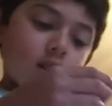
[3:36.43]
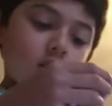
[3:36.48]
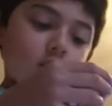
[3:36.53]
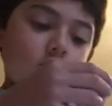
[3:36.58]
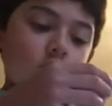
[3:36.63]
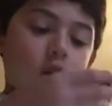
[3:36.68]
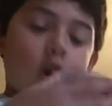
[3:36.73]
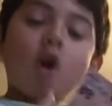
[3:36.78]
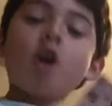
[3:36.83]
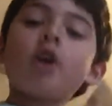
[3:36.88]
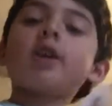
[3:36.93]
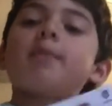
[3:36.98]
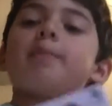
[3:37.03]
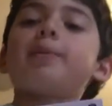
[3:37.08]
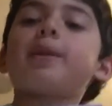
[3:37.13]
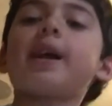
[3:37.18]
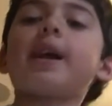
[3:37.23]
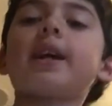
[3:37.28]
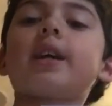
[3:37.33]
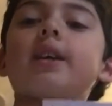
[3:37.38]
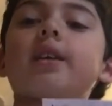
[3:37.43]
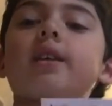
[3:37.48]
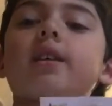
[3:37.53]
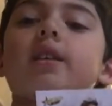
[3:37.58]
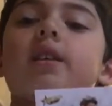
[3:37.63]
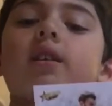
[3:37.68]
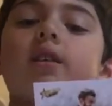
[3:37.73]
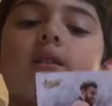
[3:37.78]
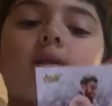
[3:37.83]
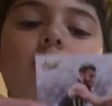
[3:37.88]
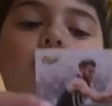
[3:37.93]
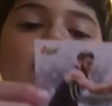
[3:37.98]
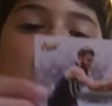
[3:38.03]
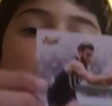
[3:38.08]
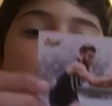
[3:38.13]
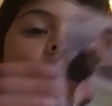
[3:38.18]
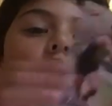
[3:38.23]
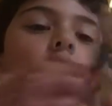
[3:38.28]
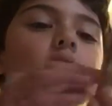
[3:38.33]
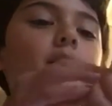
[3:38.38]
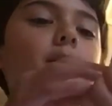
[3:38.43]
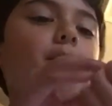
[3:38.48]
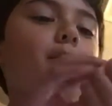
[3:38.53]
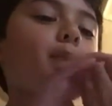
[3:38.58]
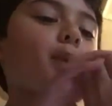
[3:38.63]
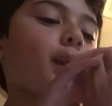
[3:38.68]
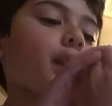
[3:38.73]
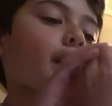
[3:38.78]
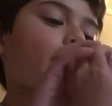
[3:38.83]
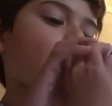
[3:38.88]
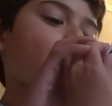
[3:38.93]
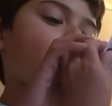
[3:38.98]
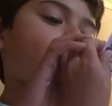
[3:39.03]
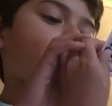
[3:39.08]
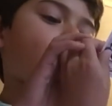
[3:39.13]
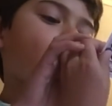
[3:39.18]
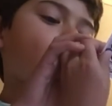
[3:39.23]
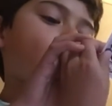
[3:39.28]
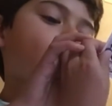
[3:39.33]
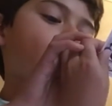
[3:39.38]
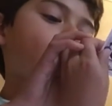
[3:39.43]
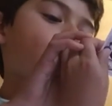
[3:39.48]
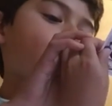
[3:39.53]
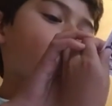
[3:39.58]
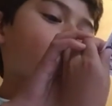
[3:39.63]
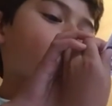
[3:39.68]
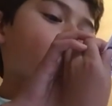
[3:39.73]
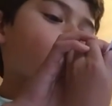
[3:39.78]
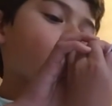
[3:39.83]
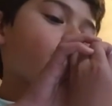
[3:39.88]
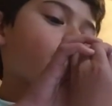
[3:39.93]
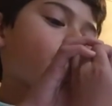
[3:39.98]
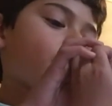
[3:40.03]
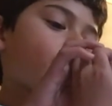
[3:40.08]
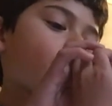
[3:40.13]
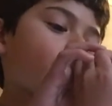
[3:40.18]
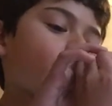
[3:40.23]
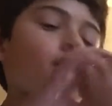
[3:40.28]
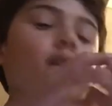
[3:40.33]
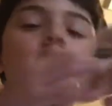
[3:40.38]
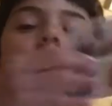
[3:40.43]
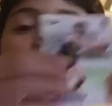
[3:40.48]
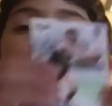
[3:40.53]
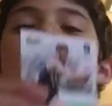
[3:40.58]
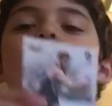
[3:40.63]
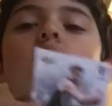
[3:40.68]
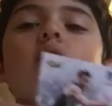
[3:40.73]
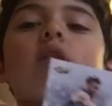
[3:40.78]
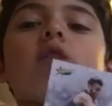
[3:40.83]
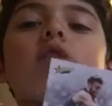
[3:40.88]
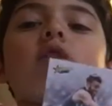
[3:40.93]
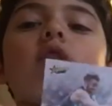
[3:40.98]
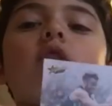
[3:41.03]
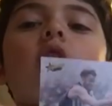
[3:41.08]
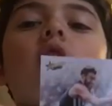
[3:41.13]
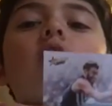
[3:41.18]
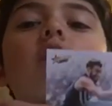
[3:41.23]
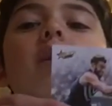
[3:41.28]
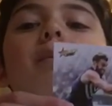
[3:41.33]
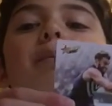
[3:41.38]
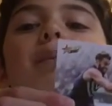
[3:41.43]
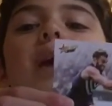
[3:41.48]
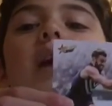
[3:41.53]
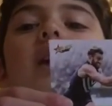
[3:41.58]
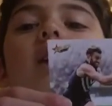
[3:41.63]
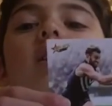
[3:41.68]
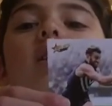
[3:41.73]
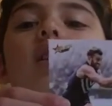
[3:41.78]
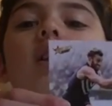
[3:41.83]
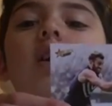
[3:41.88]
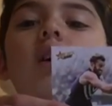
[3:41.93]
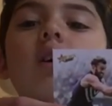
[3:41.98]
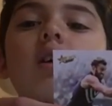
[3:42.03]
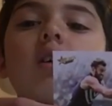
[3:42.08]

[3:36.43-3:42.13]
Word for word: Connor Blake. Connor Blake Blakely. Connor Blakely.